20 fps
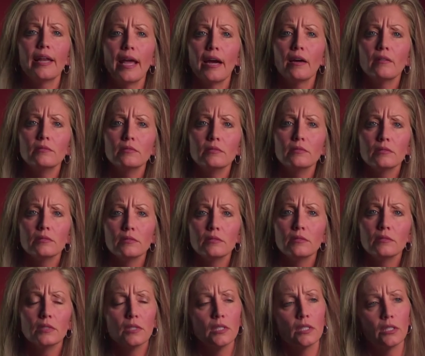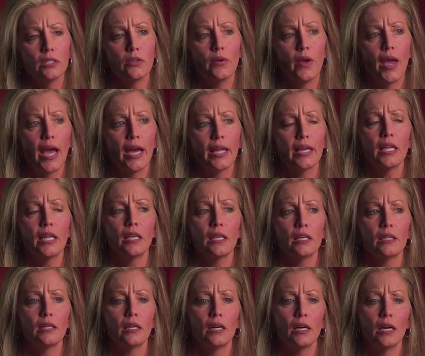out. You had it
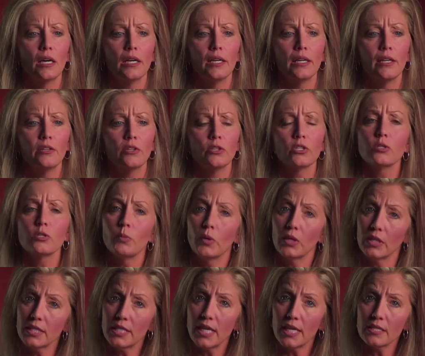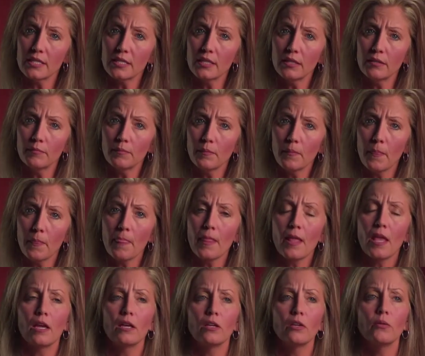in your small intestine.
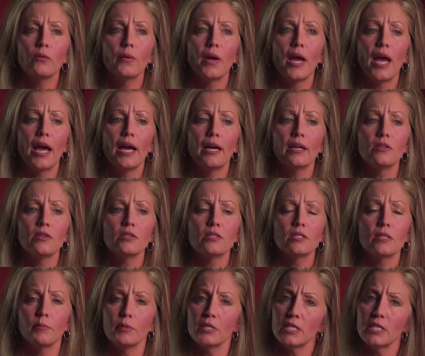You had some